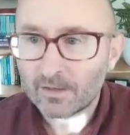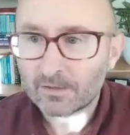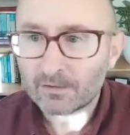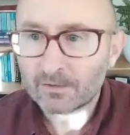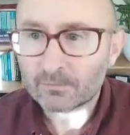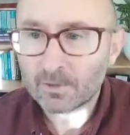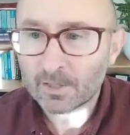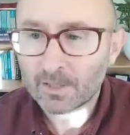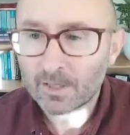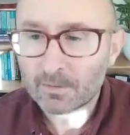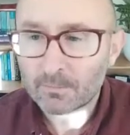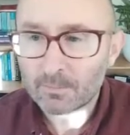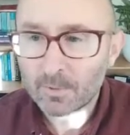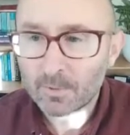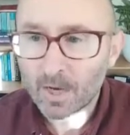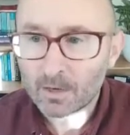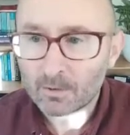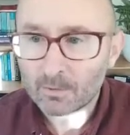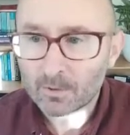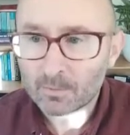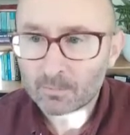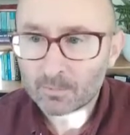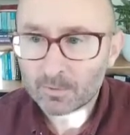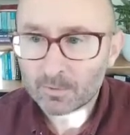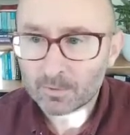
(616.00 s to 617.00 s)
really
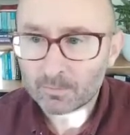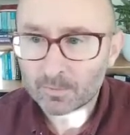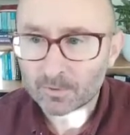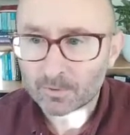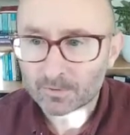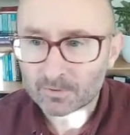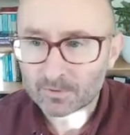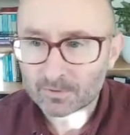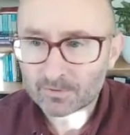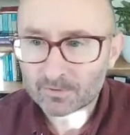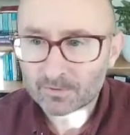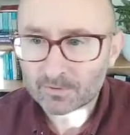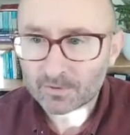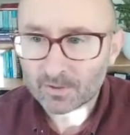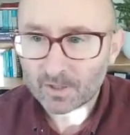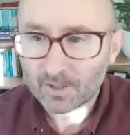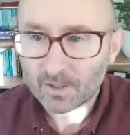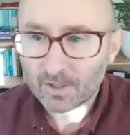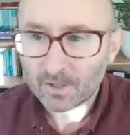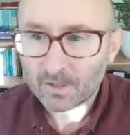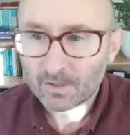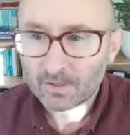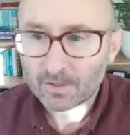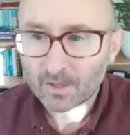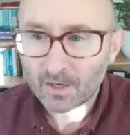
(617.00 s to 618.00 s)
empower pupils
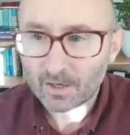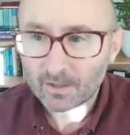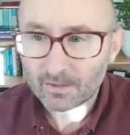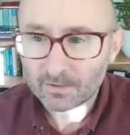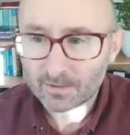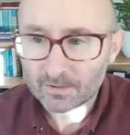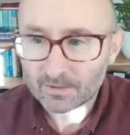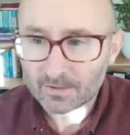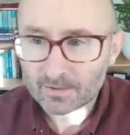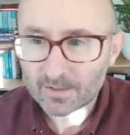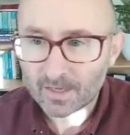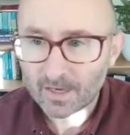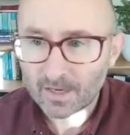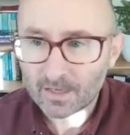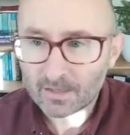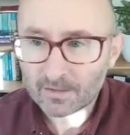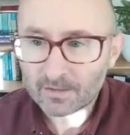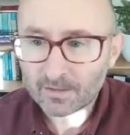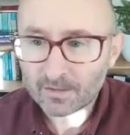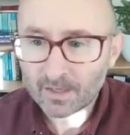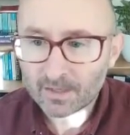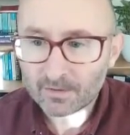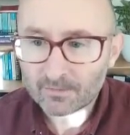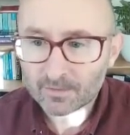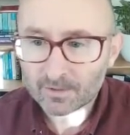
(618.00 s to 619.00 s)
to understand
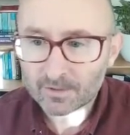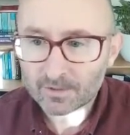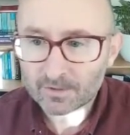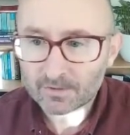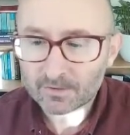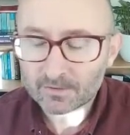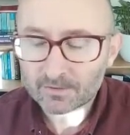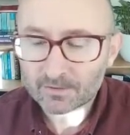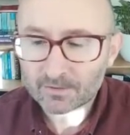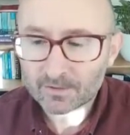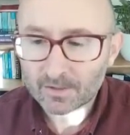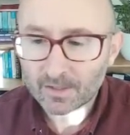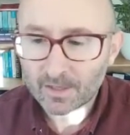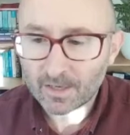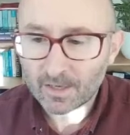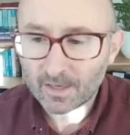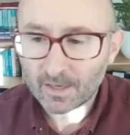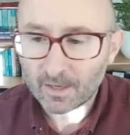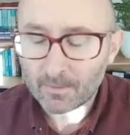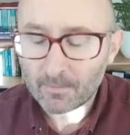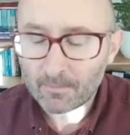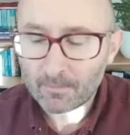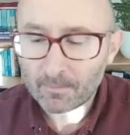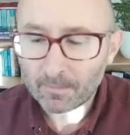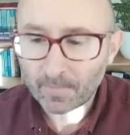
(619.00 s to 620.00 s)
the evidence
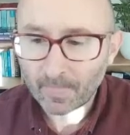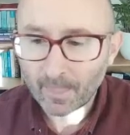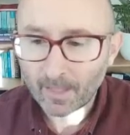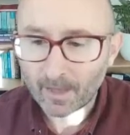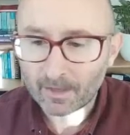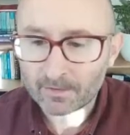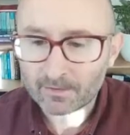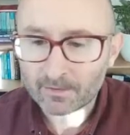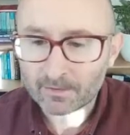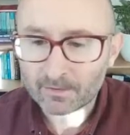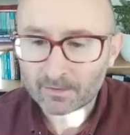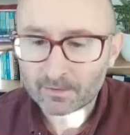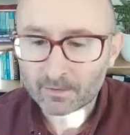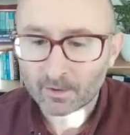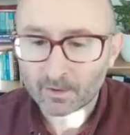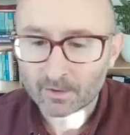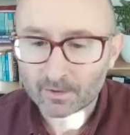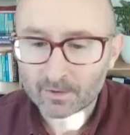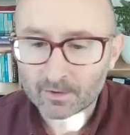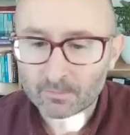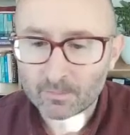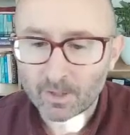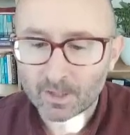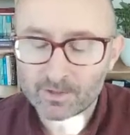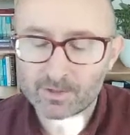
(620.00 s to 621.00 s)
and to start
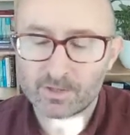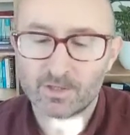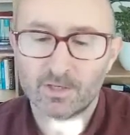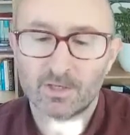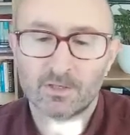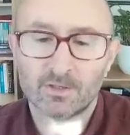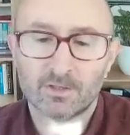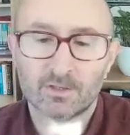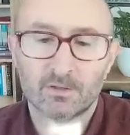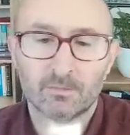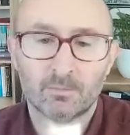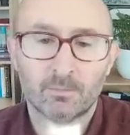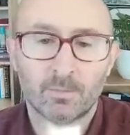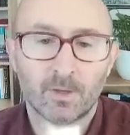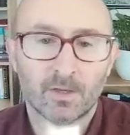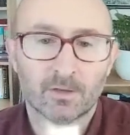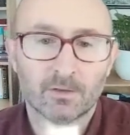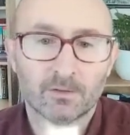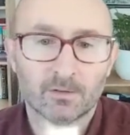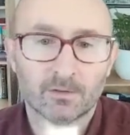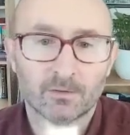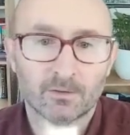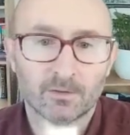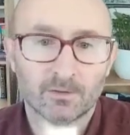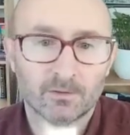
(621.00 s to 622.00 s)
to make changes
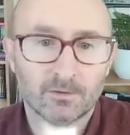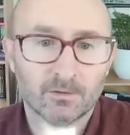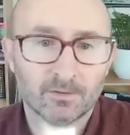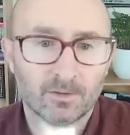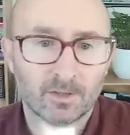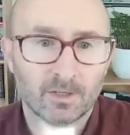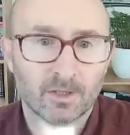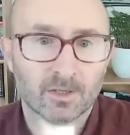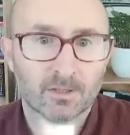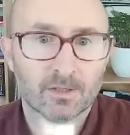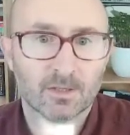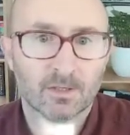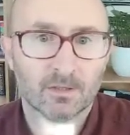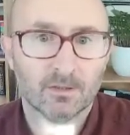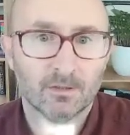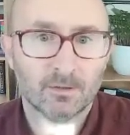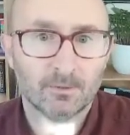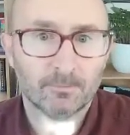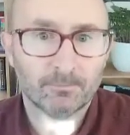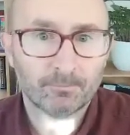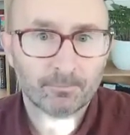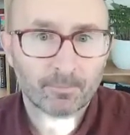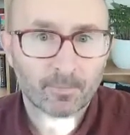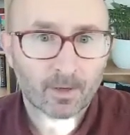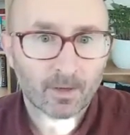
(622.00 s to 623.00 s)
based on data.
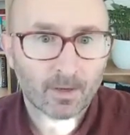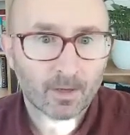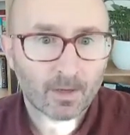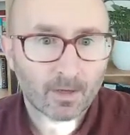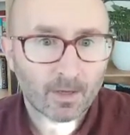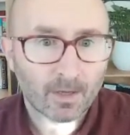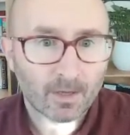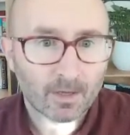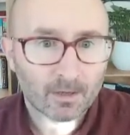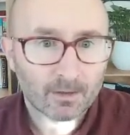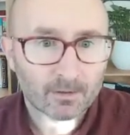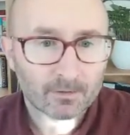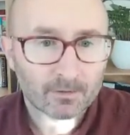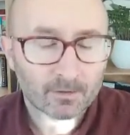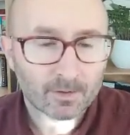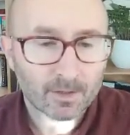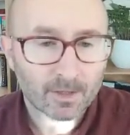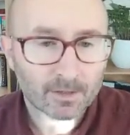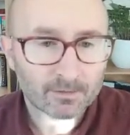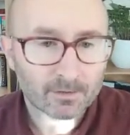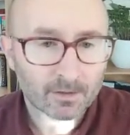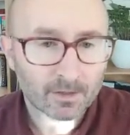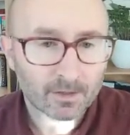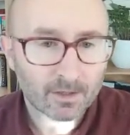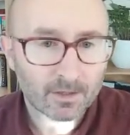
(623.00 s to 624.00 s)
So
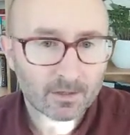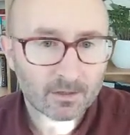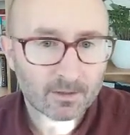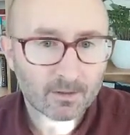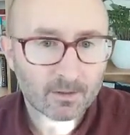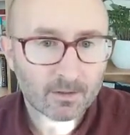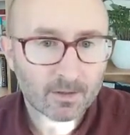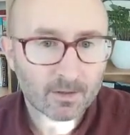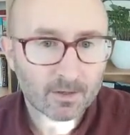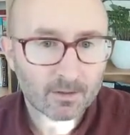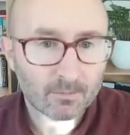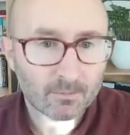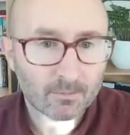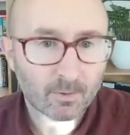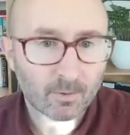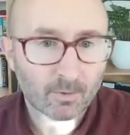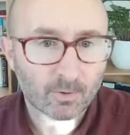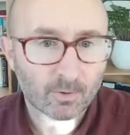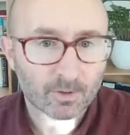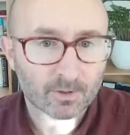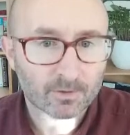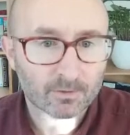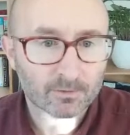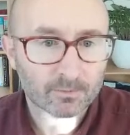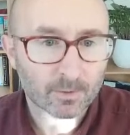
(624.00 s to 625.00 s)
that's a key
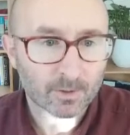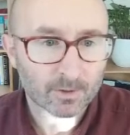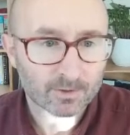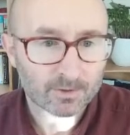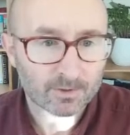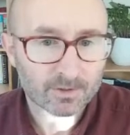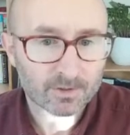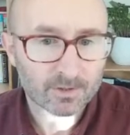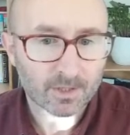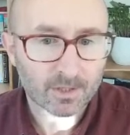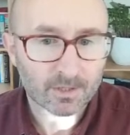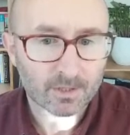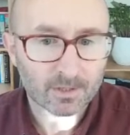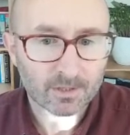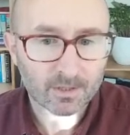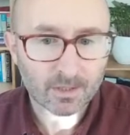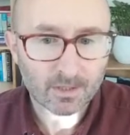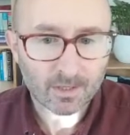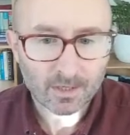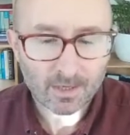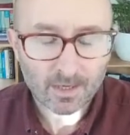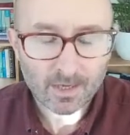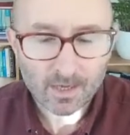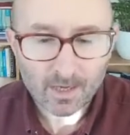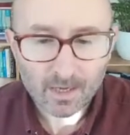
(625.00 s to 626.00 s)
point about Shine.
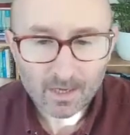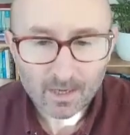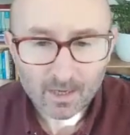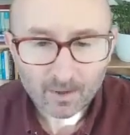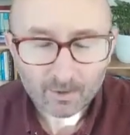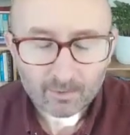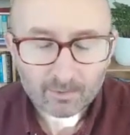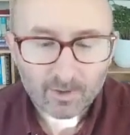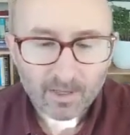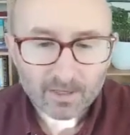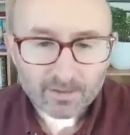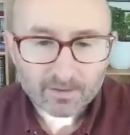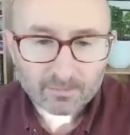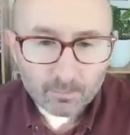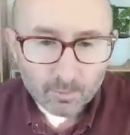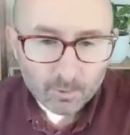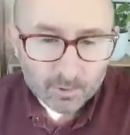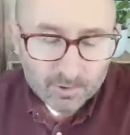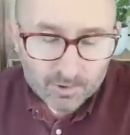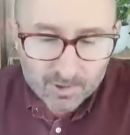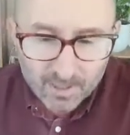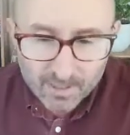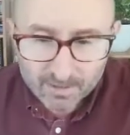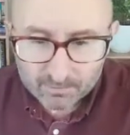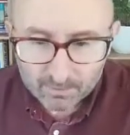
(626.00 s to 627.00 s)
So that's more
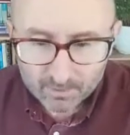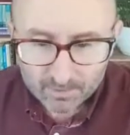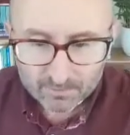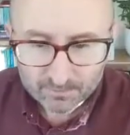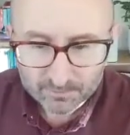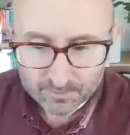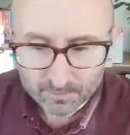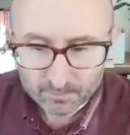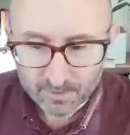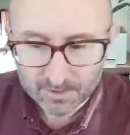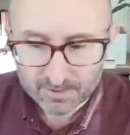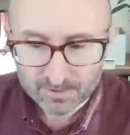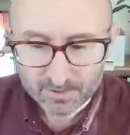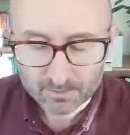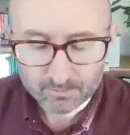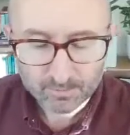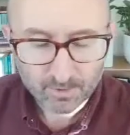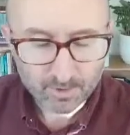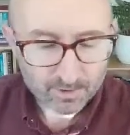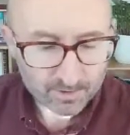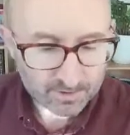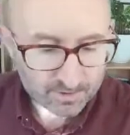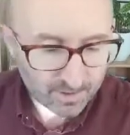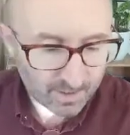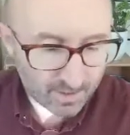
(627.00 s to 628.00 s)
general information
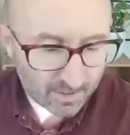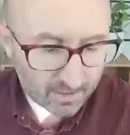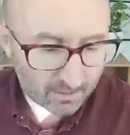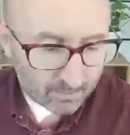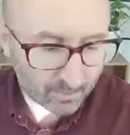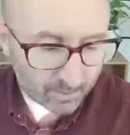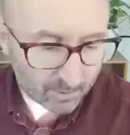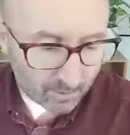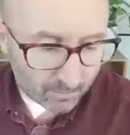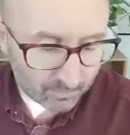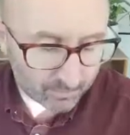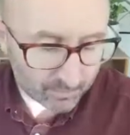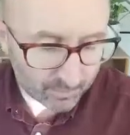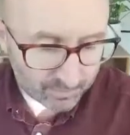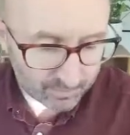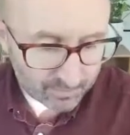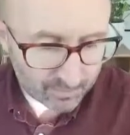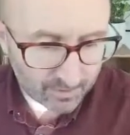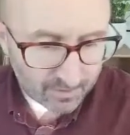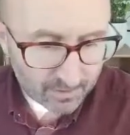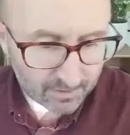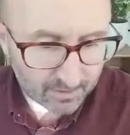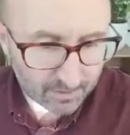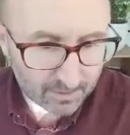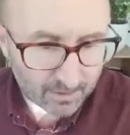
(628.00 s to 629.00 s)
about Shine, but
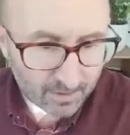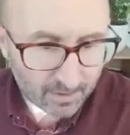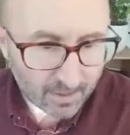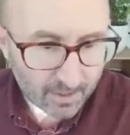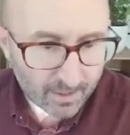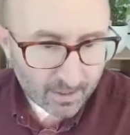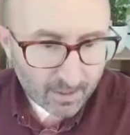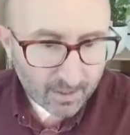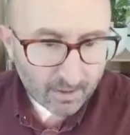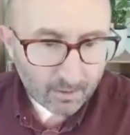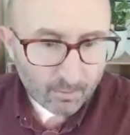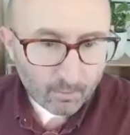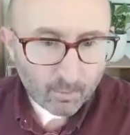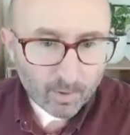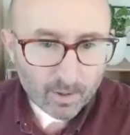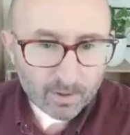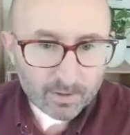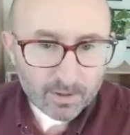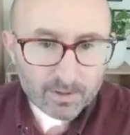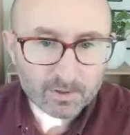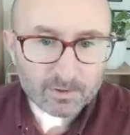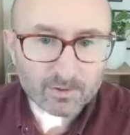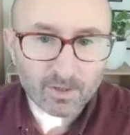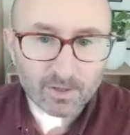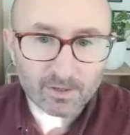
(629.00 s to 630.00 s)
obviously we're
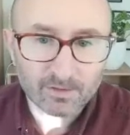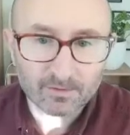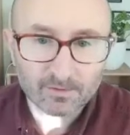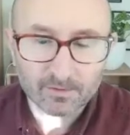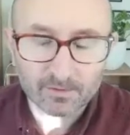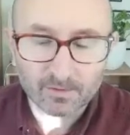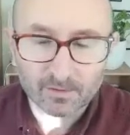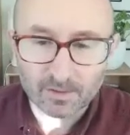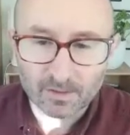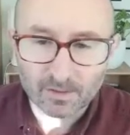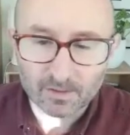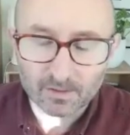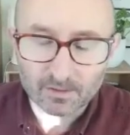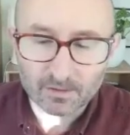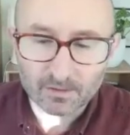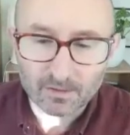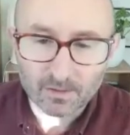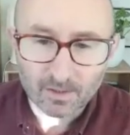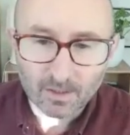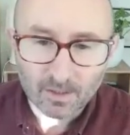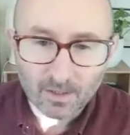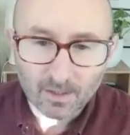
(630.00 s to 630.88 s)
interested in